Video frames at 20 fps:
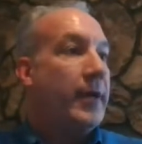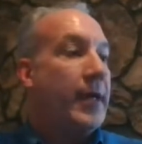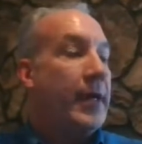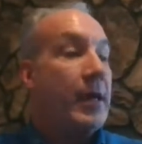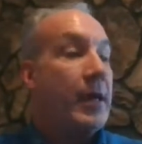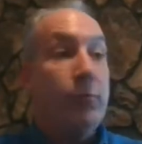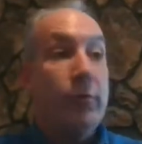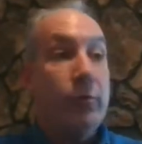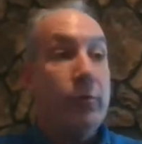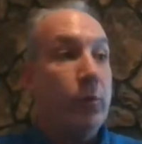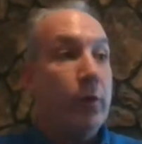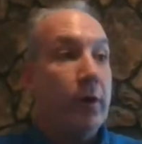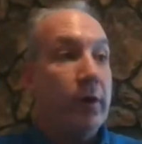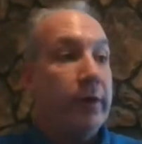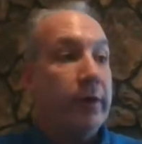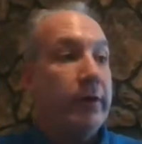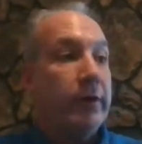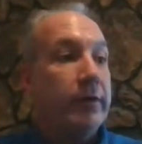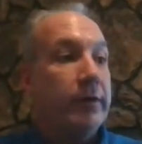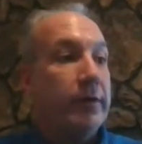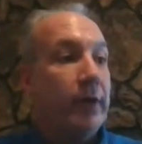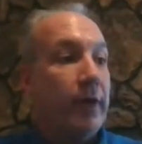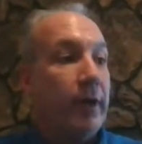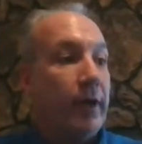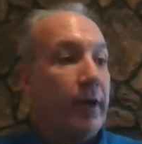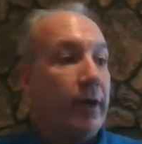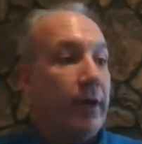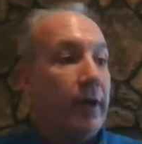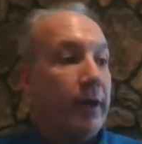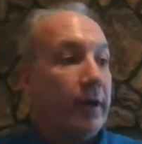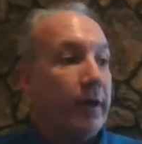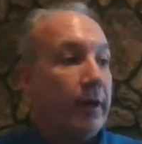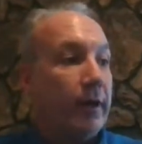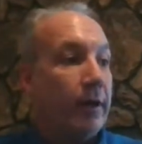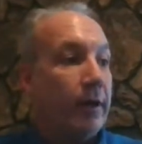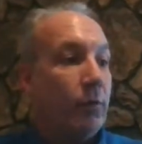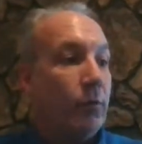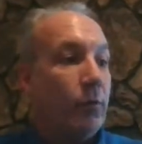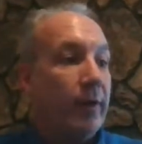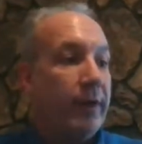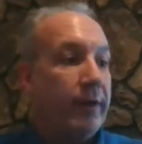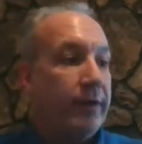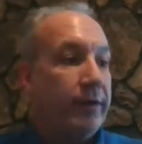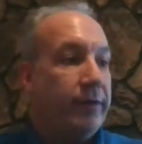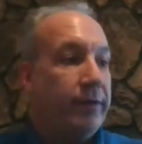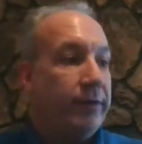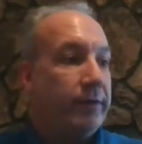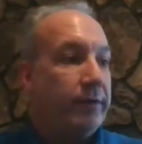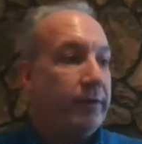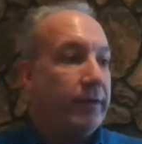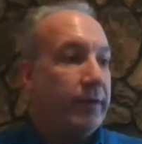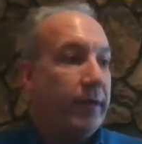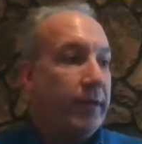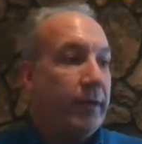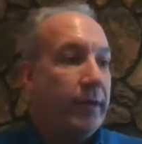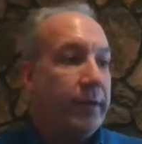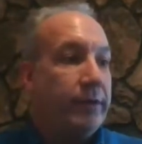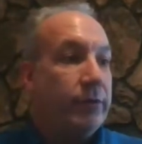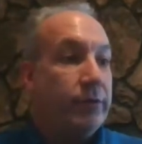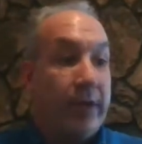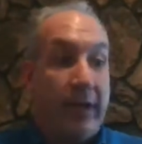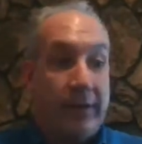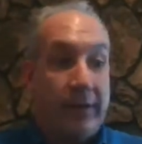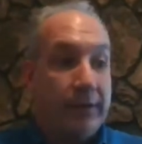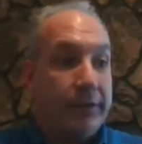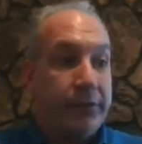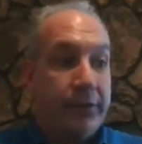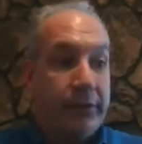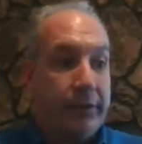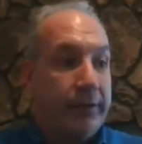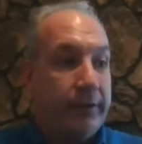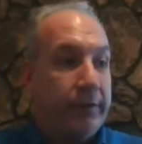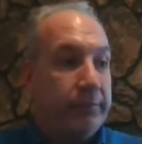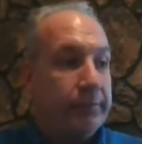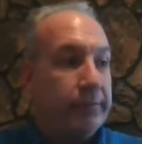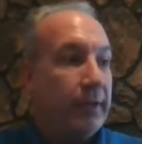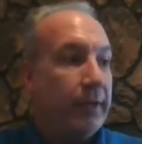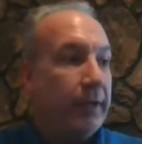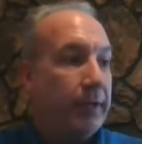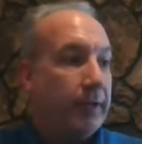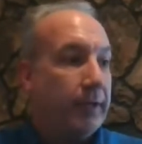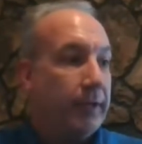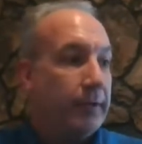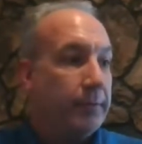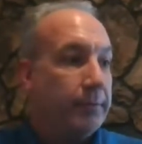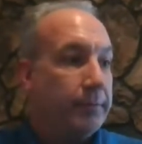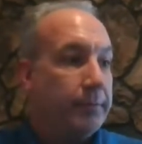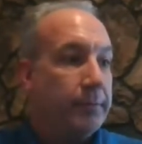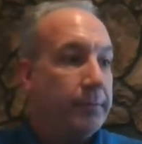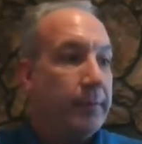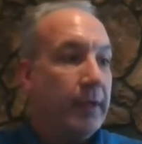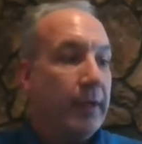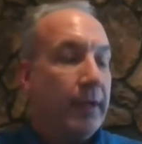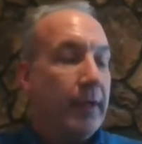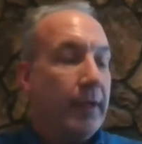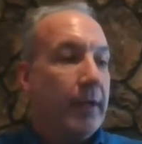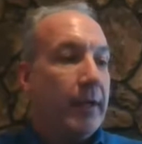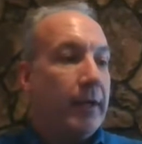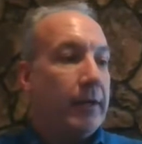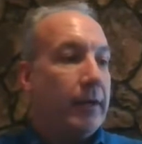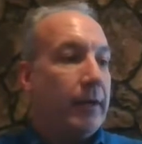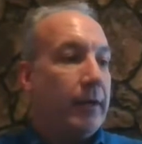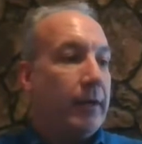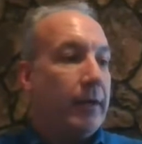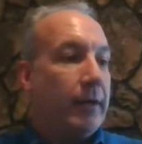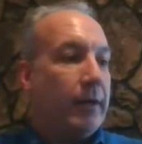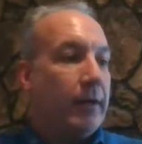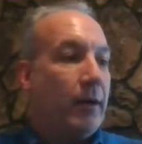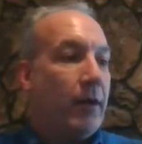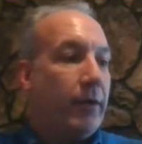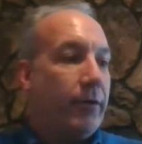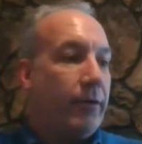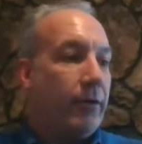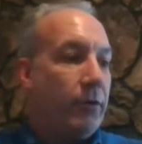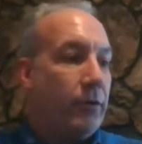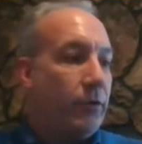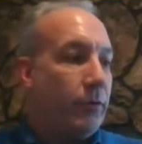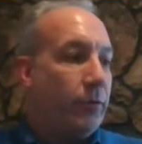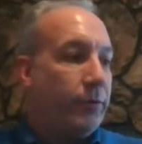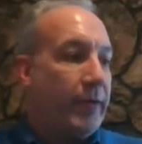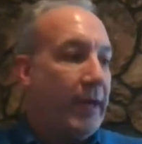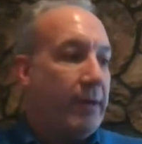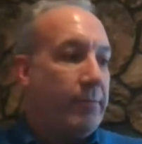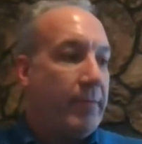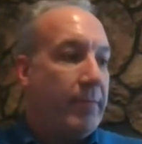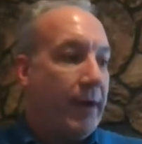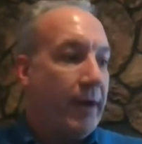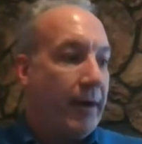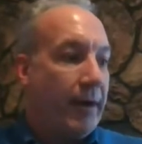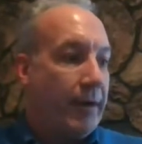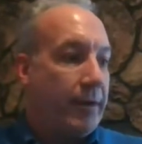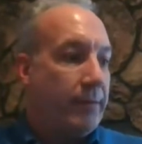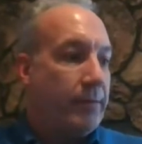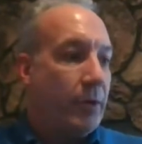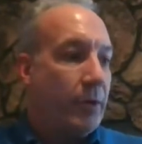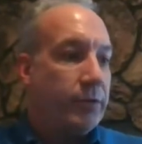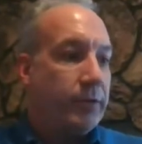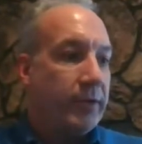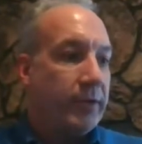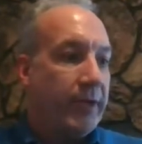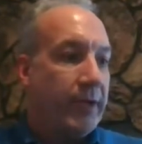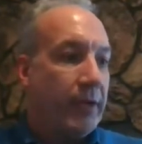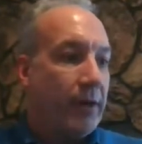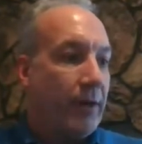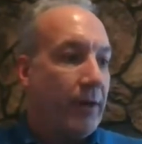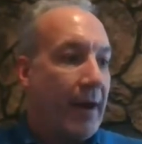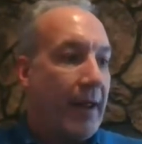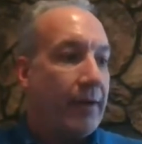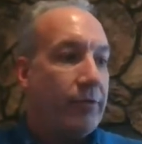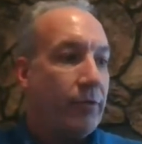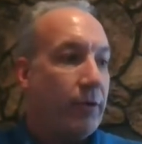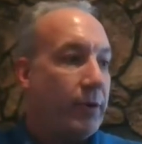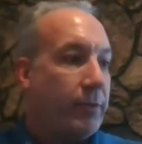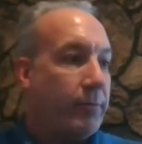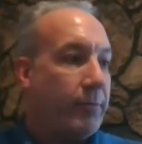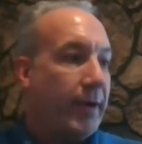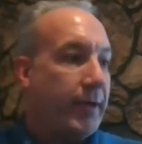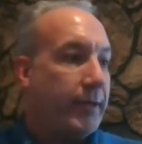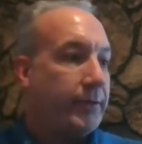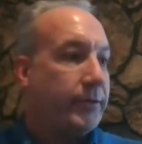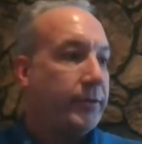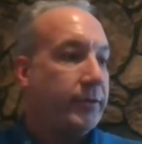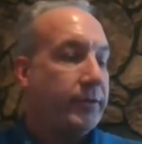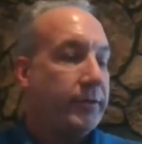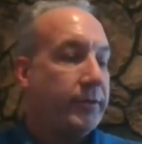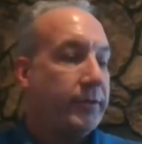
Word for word: it would work uh, with uh, Utelogy, um, mm-hmm. uh, although they buy mostly our Android-based